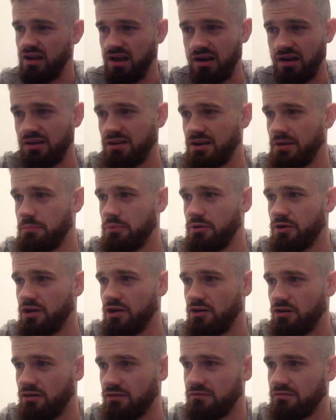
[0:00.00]
I'm going to put
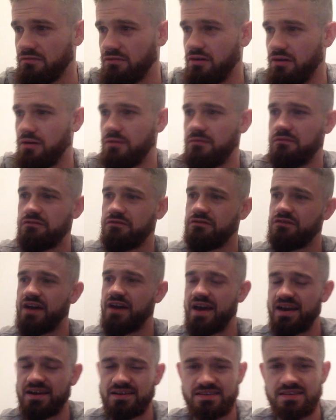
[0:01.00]
it on
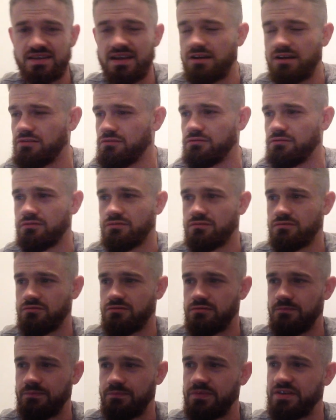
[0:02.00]
facts now.
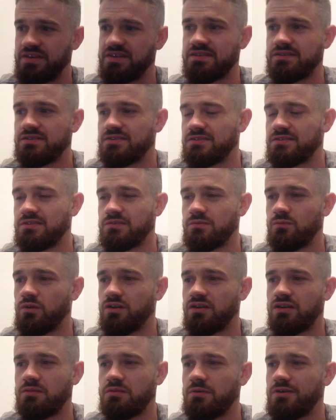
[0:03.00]
This is
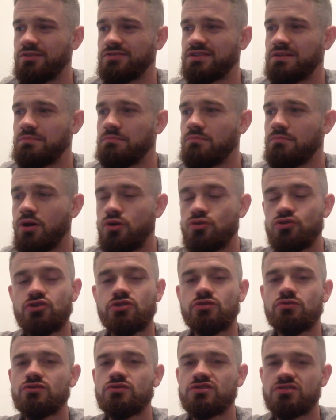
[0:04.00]
one of the most
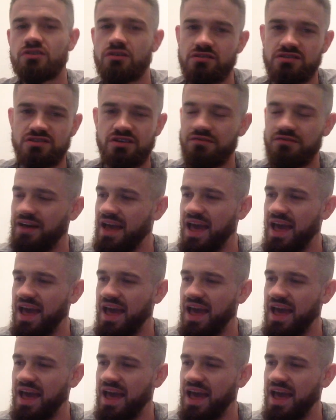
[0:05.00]
emotional songs I've